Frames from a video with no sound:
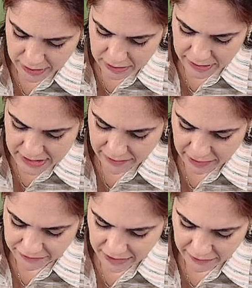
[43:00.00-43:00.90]

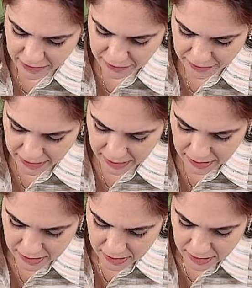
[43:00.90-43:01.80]
37,500.
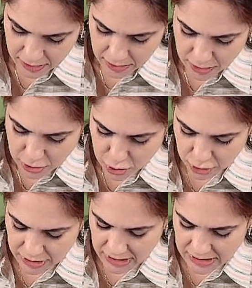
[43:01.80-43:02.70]
So,
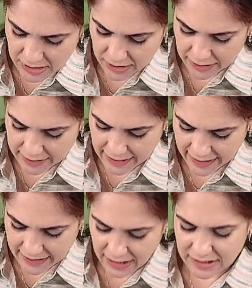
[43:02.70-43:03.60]
this
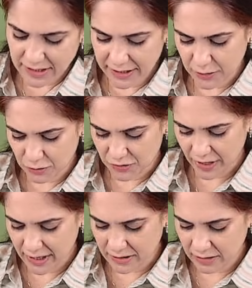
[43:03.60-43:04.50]
debt has reduced,
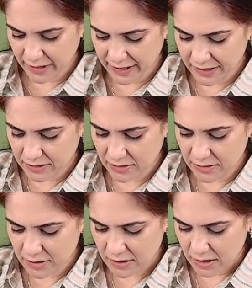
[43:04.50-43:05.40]
right? The
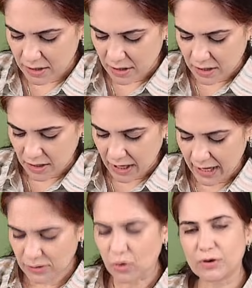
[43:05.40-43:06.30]
creditor
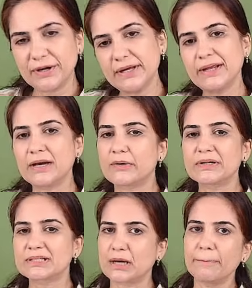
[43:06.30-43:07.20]
has already
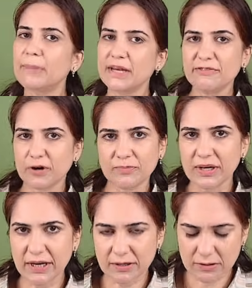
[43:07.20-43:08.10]
recovered some money from the
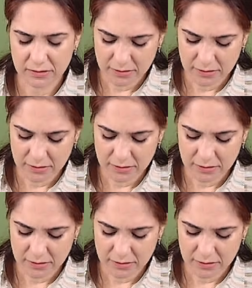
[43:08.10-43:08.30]
debtor.